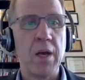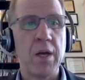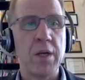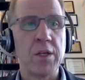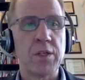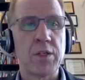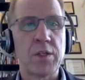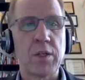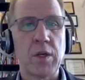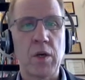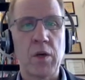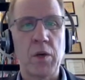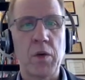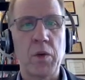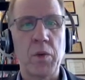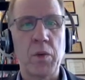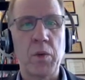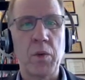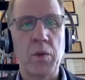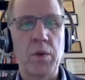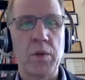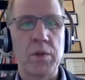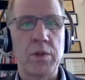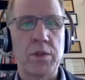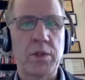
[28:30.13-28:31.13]

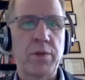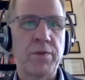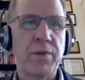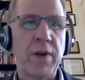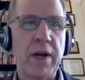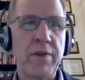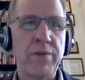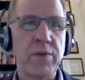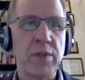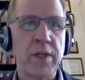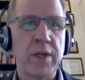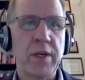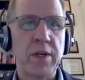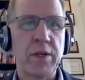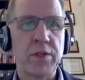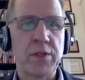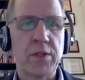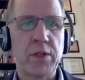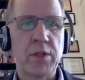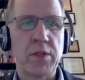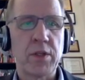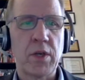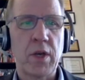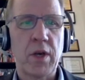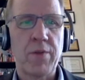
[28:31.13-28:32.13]
So survival
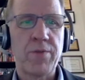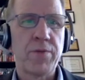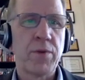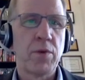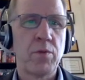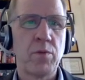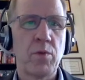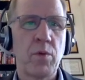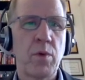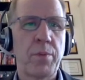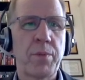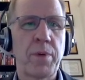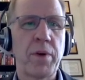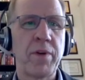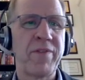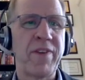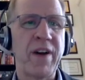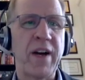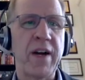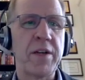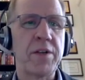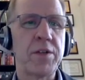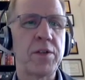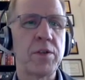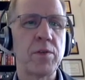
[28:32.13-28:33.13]
analysis software will
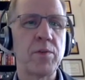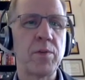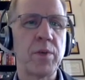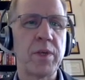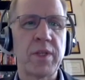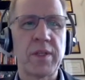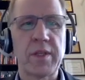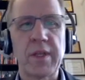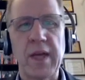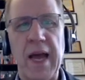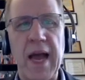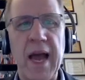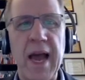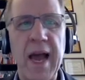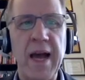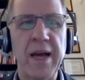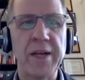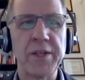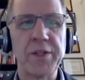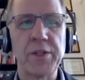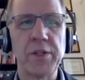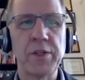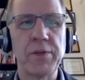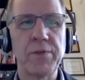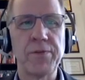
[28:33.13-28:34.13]
provide you with the
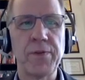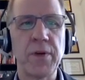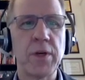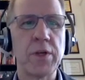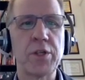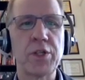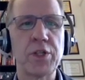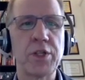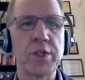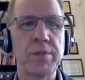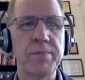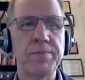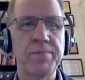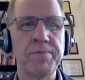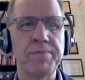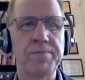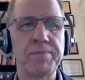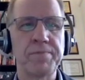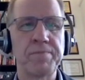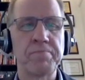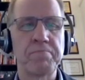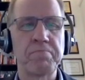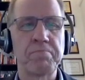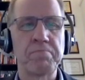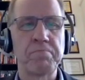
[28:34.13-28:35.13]
hazard function,
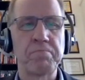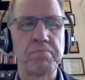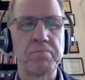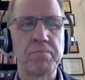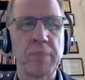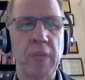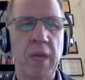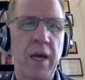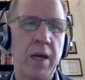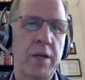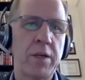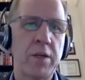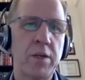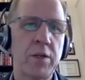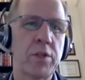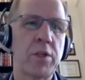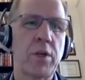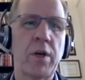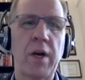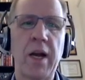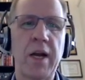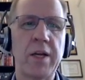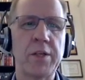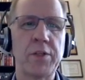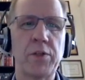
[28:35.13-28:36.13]
and here's
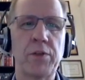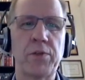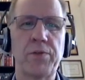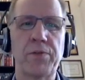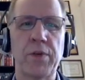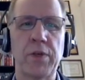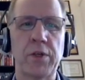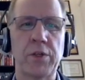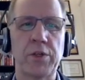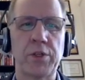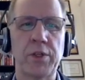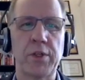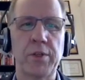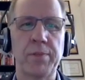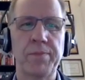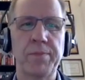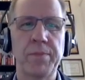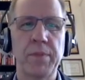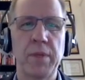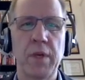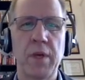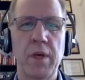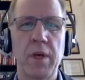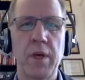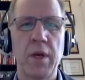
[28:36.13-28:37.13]
our hazard function.
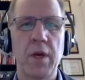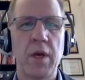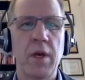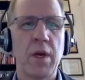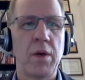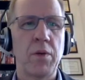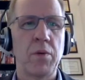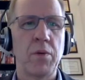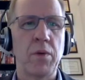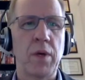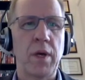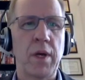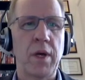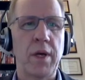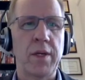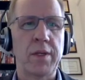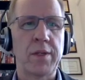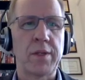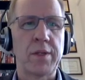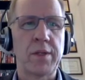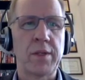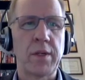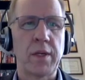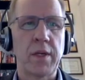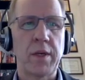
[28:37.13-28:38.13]

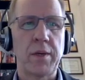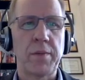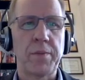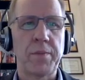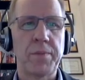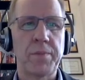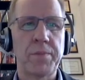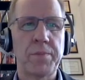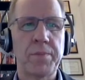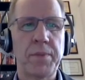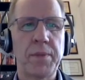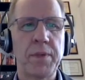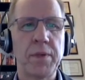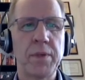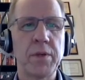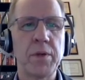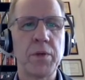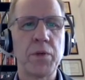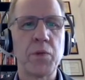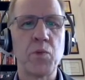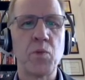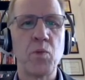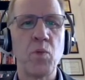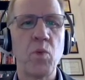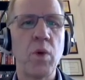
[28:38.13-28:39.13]
At
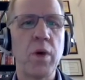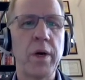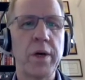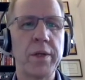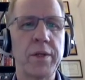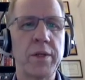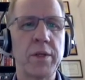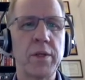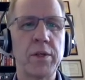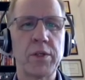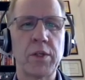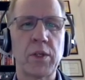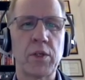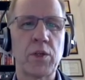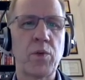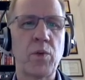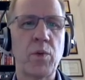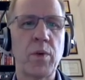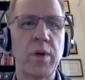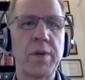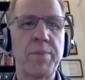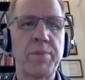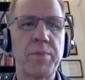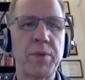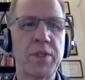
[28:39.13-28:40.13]
period 1, there's a
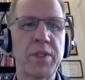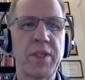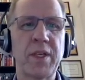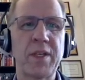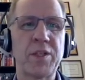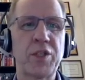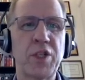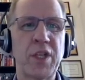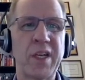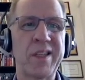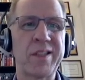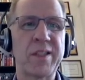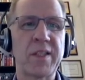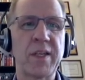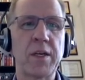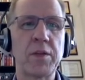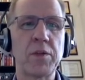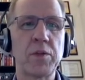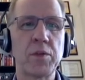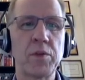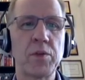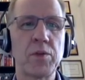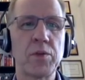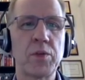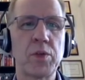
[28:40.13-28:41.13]
20% chance I
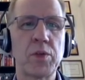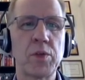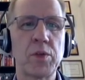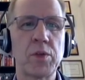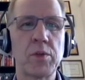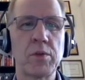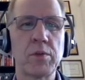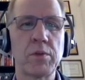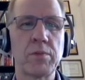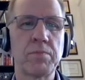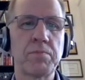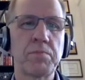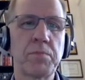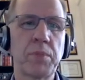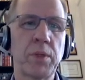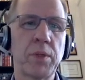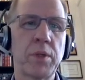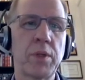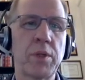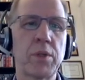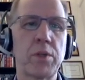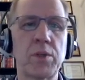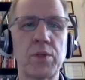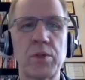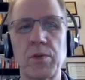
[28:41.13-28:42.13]
lose you.
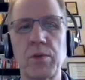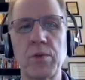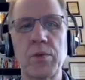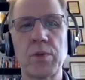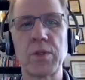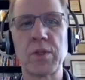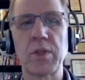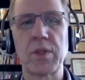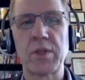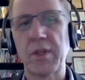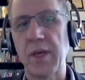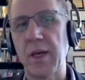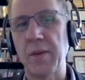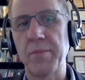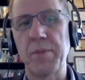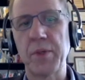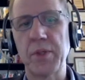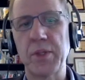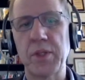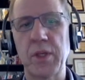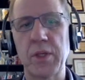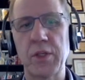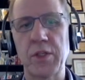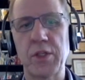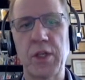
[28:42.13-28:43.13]
Period 2, there's a
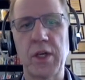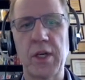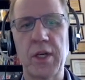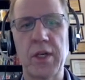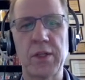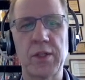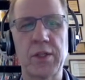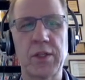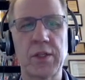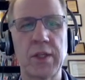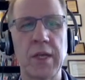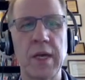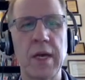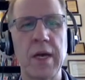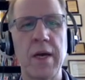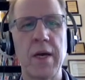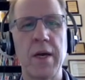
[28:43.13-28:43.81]
10% chance.